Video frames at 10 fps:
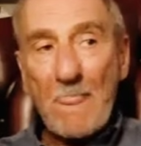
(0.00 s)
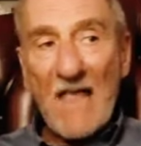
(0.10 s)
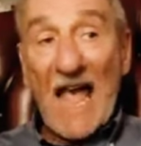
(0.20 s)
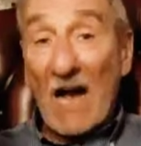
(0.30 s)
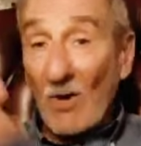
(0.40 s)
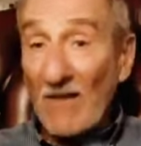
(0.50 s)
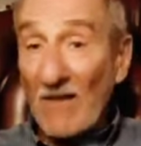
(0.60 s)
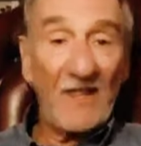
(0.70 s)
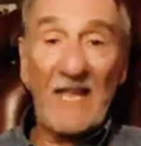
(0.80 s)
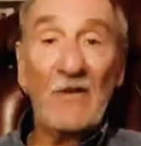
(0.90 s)

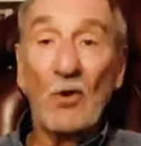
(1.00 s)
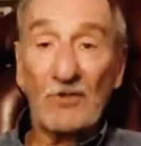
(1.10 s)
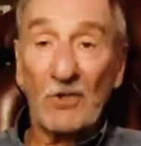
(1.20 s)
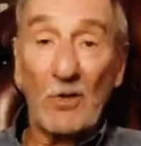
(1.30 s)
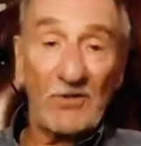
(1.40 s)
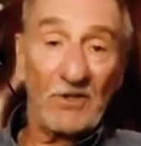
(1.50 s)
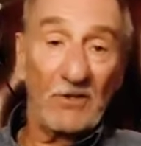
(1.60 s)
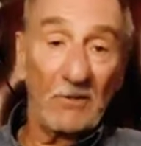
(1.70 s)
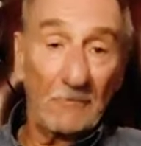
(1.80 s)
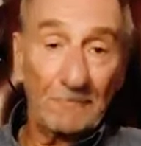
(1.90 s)
However, they're not an
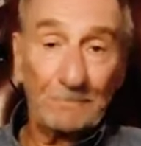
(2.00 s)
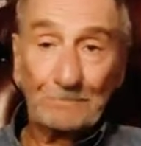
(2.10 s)
obstacle